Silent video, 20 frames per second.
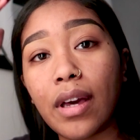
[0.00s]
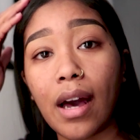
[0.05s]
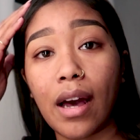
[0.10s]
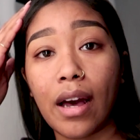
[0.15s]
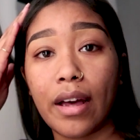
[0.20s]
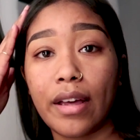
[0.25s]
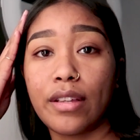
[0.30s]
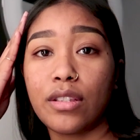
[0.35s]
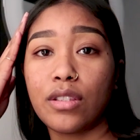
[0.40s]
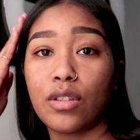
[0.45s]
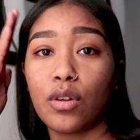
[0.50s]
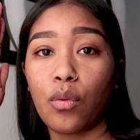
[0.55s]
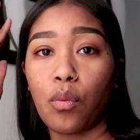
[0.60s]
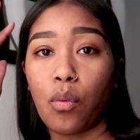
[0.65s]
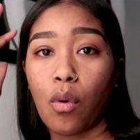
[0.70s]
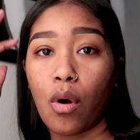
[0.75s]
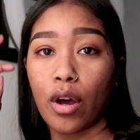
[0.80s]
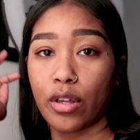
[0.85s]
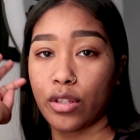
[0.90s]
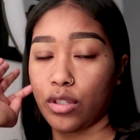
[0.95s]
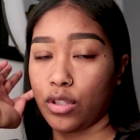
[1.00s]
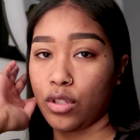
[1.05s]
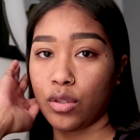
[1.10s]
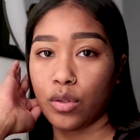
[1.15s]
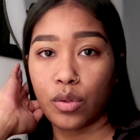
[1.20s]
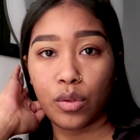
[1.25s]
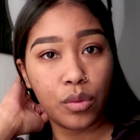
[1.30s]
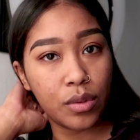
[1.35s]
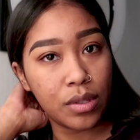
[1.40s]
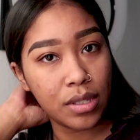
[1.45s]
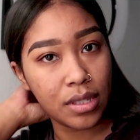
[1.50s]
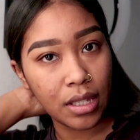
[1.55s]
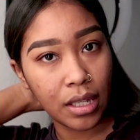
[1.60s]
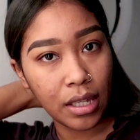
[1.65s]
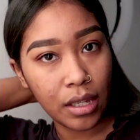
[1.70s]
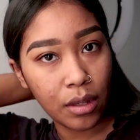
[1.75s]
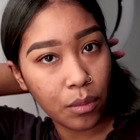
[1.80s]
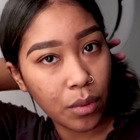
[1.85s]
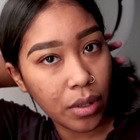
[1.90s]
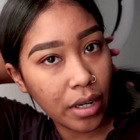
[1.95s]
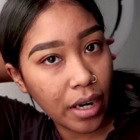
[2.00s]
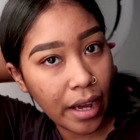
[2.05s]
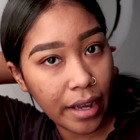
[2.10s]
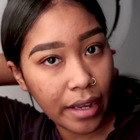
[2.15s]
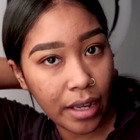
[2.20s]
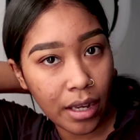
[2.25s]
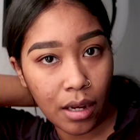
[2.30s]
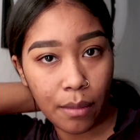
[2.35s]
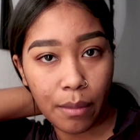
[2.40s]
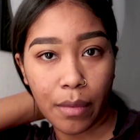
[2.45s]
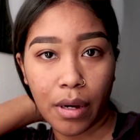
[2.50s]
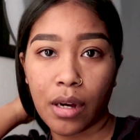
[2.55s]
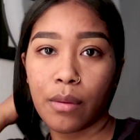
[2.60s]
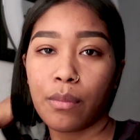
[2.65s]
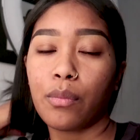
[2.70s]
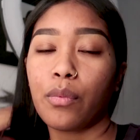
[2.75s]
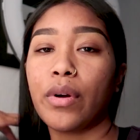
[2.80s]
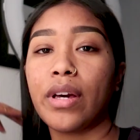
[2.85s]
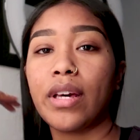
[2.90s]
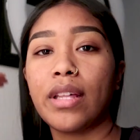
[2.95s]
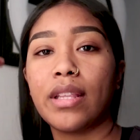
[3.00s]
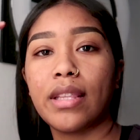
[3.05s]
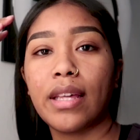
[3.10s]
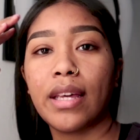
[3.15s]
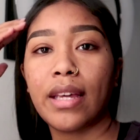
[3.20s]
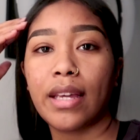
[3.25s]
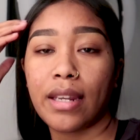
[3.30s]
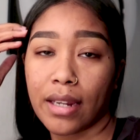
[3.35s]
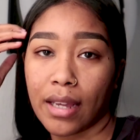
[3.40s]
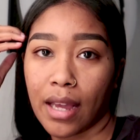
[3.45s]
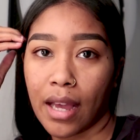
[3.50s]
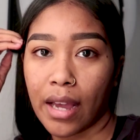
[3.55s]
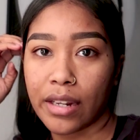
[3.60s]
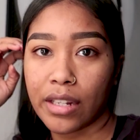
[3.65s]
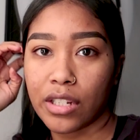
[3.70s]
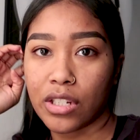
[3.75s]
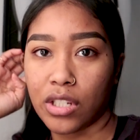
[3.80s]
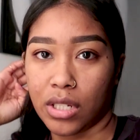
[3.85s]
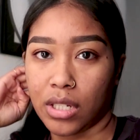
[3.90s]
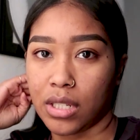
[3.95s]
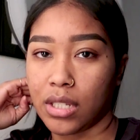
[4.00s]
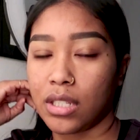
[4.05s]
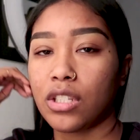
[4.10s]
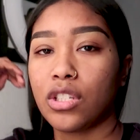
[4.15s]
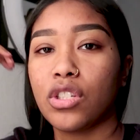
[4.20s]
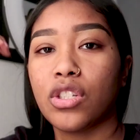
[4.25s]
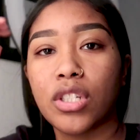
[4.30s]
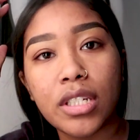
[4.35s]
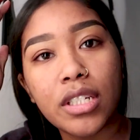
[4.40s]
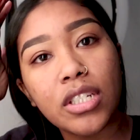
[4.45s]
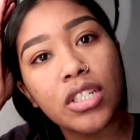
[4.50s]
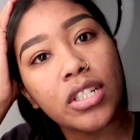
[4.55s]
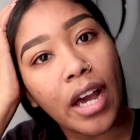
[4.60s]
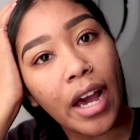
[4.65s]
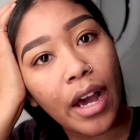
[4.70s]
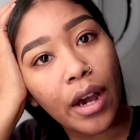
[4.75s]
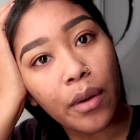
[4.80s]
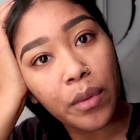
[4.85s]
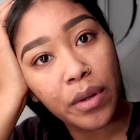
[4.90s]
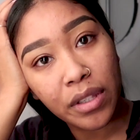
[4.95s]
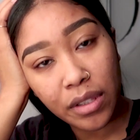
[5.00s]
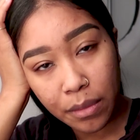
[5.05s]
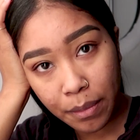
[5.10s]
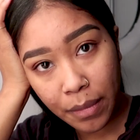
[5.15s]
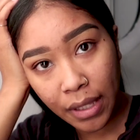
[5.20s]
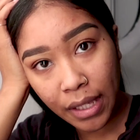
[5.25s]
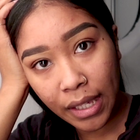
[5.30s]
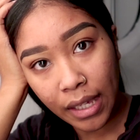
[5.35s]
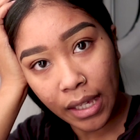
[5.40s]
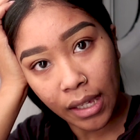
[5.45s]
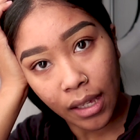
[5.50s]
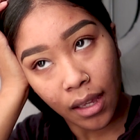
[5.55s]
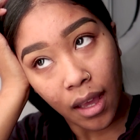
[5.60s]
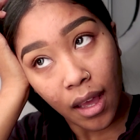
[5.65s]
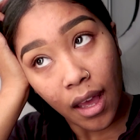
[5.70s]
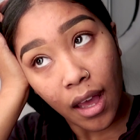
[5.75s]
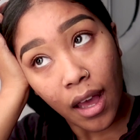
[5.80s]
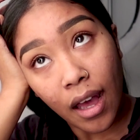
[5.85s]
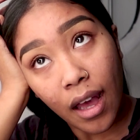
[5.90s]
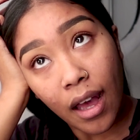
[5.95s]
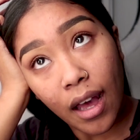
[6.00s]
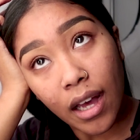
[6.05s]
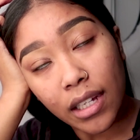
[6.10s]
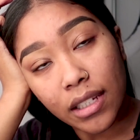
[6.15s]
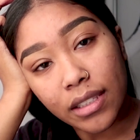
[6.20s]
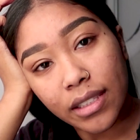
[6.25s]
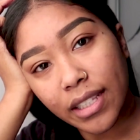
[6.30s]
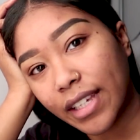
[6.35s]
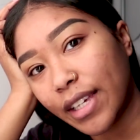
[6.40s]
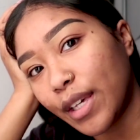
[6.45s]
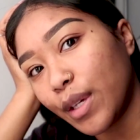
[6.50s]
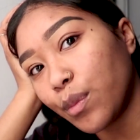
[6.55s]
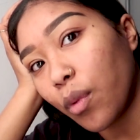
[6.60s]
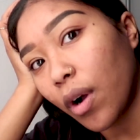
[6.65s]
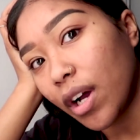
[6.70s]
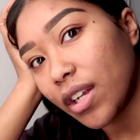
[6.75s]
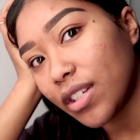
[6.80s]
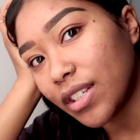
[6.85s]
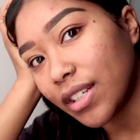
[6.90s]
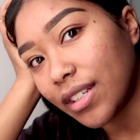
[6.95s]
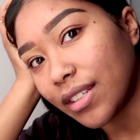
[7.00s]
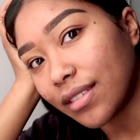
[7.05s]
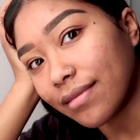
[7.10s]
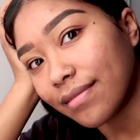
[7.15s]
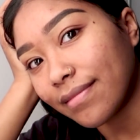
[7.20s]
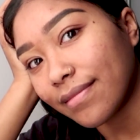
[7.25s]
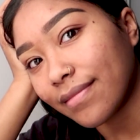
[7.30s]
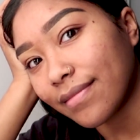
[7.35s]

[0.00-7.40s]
guys want to see what I come up with and kind of just chit chat with me, then keep watching.